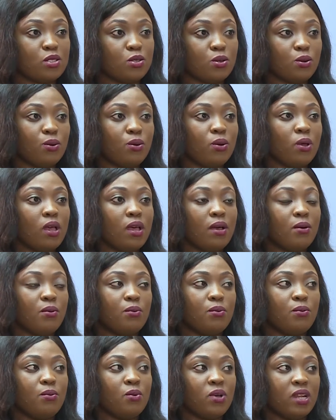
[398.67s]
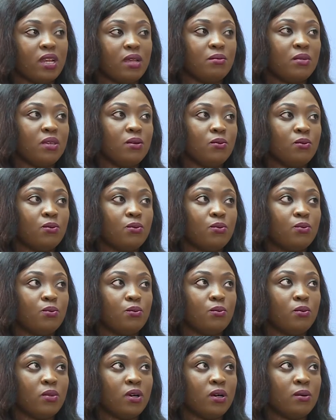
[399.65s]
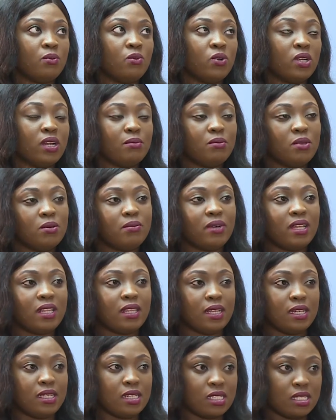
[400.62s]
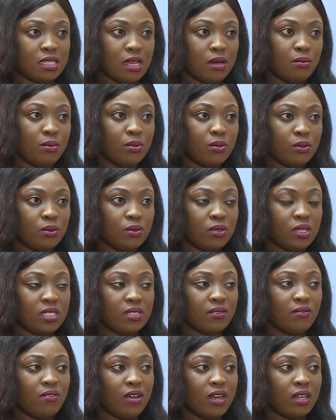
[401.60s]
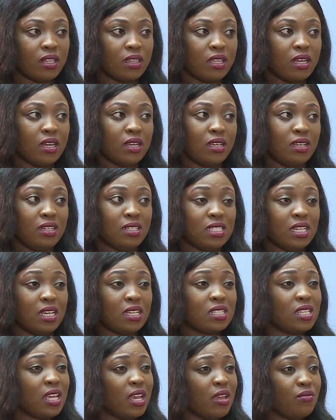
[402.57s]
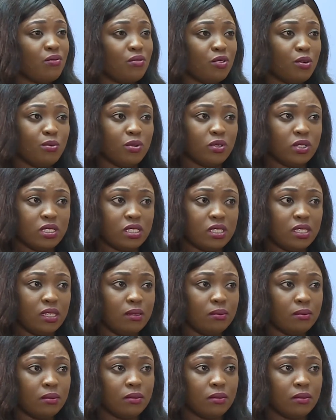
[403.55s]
So what I mean by that example is the fact that it takes everybody,